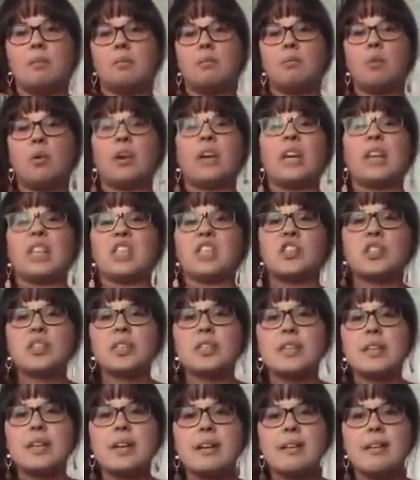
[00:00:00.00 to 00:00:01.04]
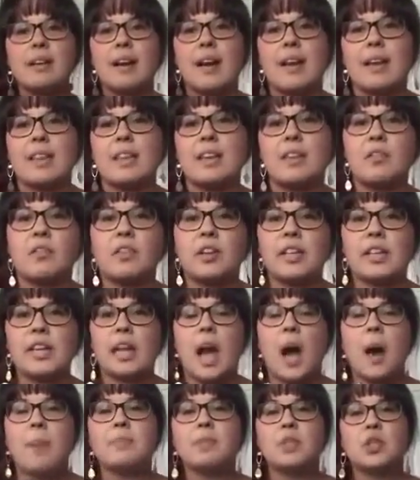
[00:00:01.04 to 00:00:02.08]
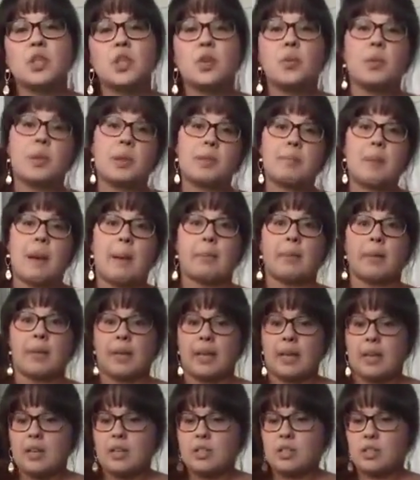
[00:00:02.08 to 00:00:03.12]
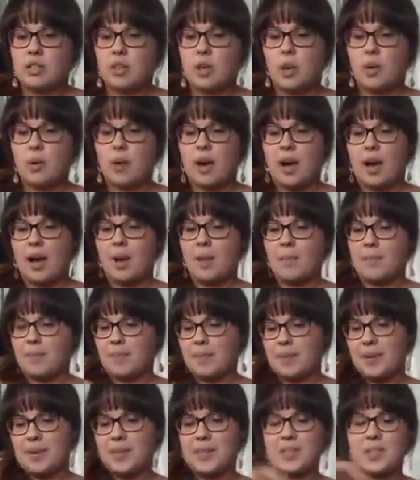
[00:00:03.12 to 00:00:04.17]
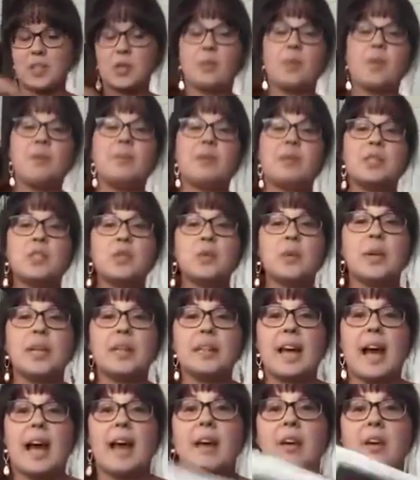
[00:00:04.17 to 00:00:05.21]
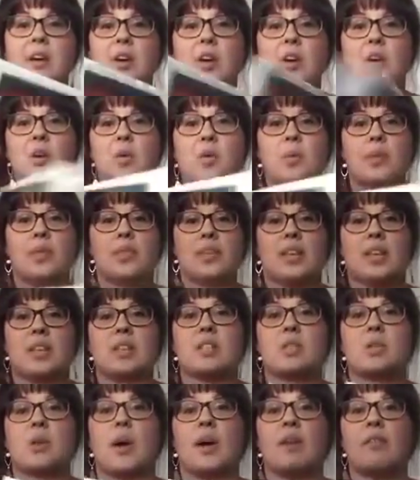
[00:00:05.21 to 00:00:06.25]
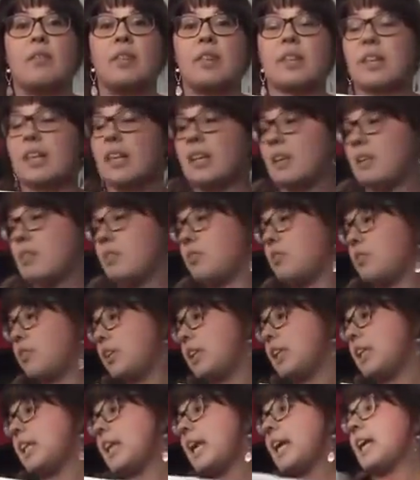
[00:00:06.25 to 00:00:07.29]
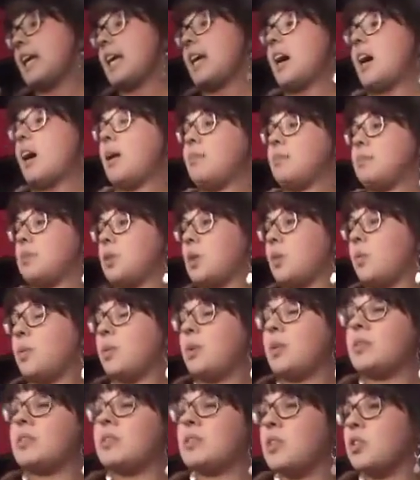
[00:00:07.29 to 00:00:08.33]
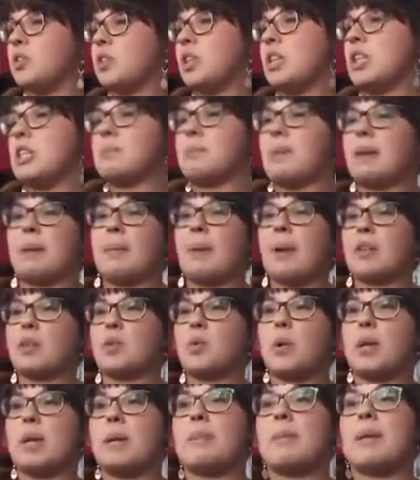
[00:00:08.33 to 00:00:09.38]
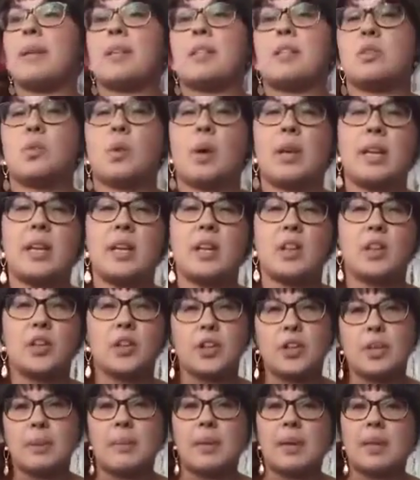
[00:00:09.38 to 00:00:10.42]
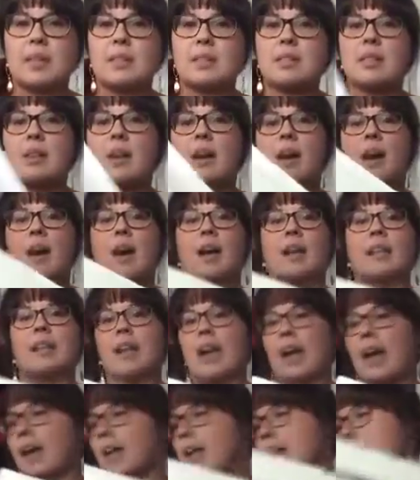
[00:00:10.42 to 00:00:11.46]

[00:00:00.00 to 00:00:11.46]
more interesting. I think really helps too with memory. So so we've been doing that with this. So I really, really like it. So we'll usually spend about 20 to 30 minutes on that.